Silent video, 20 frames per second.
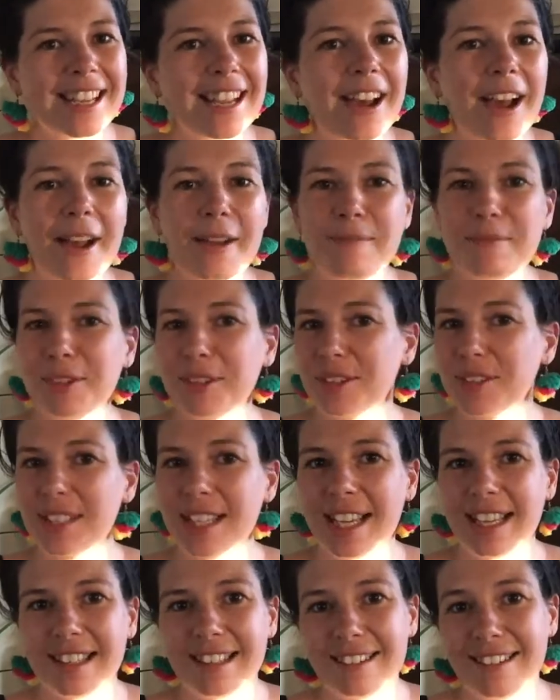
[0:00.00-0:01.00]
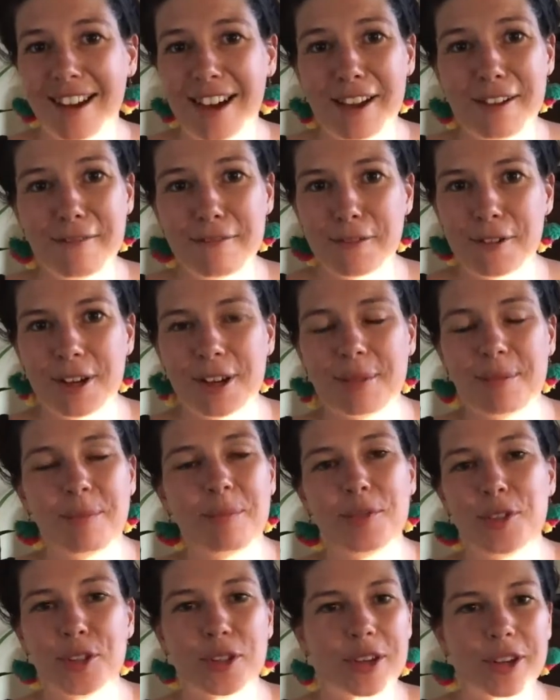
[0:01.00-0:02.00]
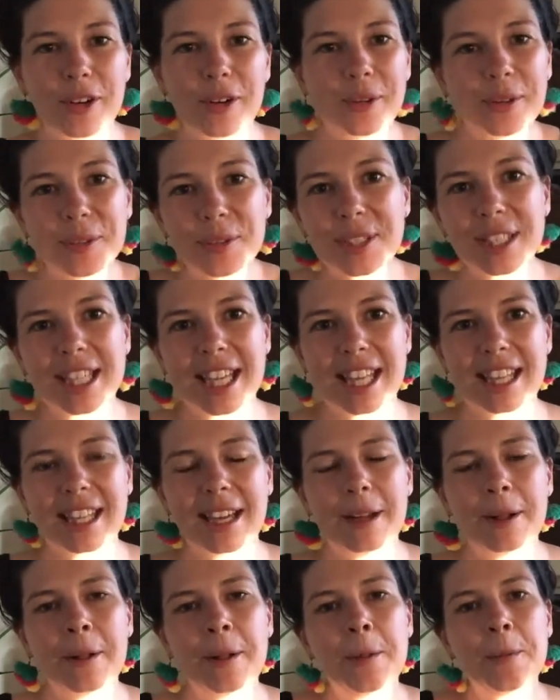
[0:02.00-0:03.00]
I am not saying that I avoid sugar altogether,